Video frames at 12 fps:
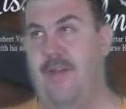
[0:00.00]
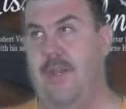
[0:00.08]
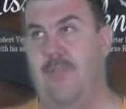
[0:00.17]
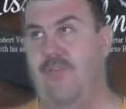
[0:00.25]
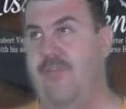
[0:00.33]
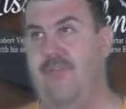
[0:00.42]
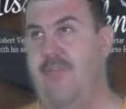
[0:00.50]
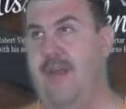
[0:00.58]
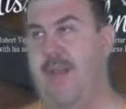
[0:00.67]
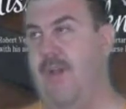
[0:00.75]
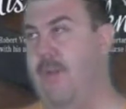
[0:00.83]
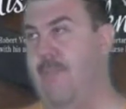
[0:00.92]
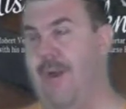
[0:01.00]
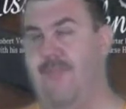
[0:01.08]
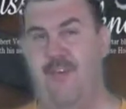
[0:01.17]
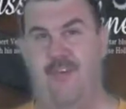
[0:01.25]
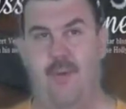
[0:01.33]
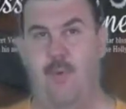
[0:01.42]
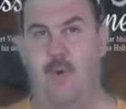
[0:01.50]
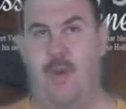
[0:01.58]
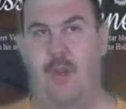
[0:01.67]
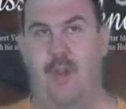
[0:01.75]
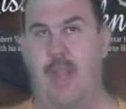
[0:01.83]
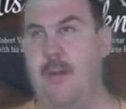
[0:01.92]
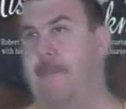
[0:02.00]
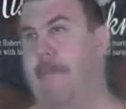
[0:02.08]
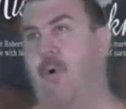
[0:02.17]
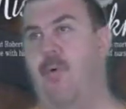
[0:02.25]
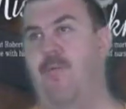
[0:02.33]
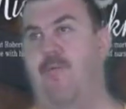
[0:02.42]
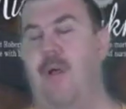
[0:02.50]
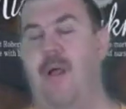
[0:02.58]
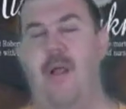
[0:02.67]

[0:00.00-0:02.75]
He was just trying to go to breakfast, go to work, and poof.